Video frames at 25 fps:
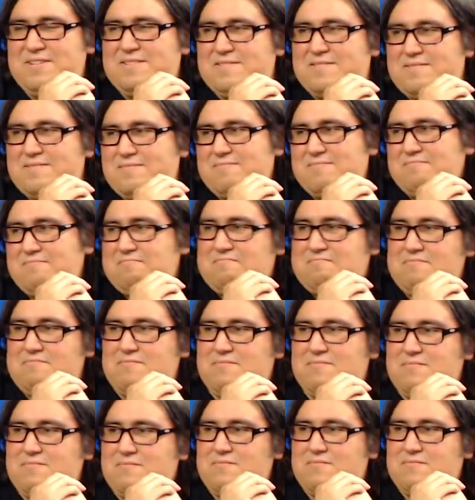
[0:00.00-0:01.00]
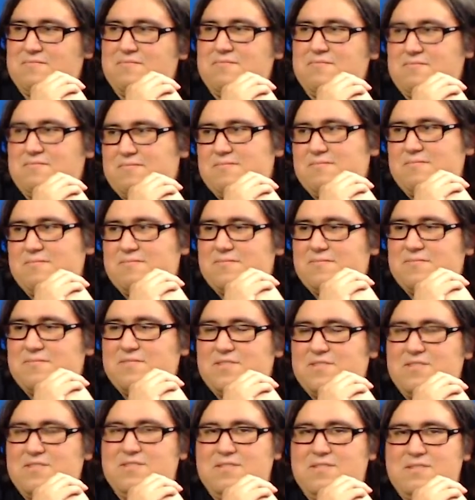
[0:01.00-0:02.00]

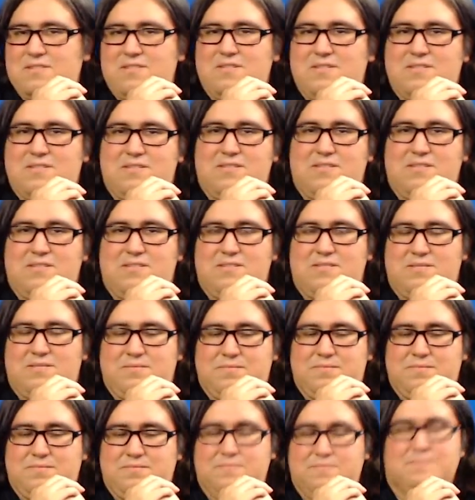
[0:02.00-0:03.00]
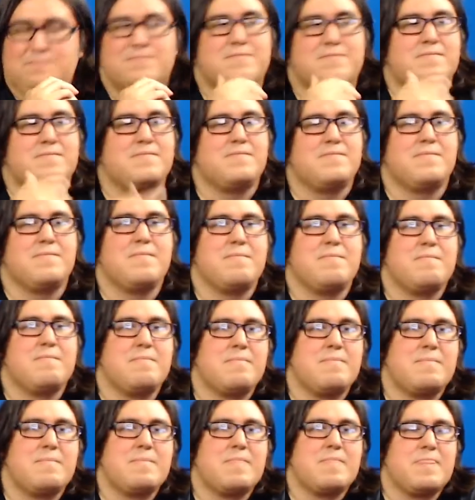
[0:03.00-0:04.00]

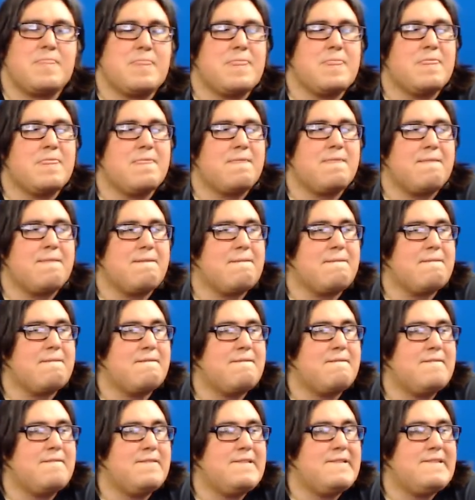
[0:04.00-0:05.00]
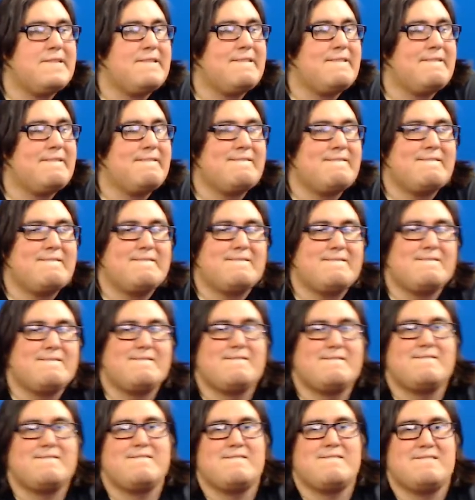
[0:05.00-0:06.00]

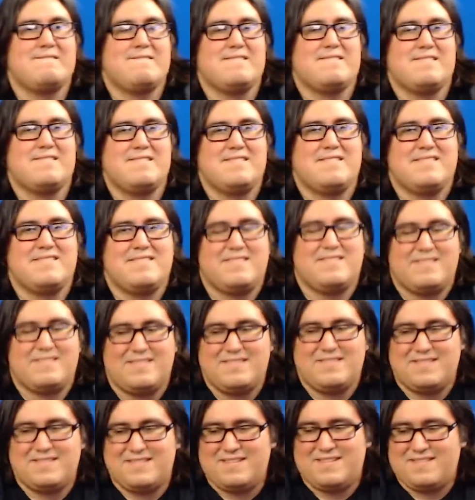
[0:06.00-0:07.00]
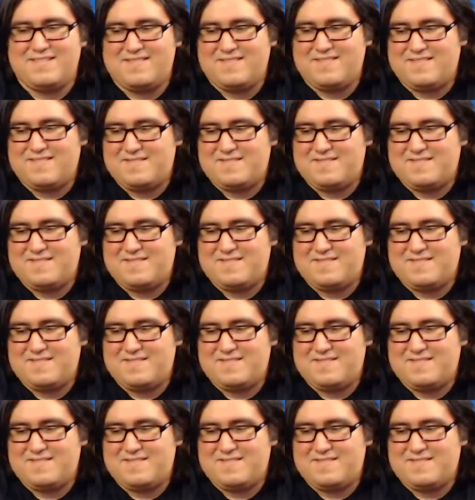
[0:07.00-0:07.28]
(not speaking)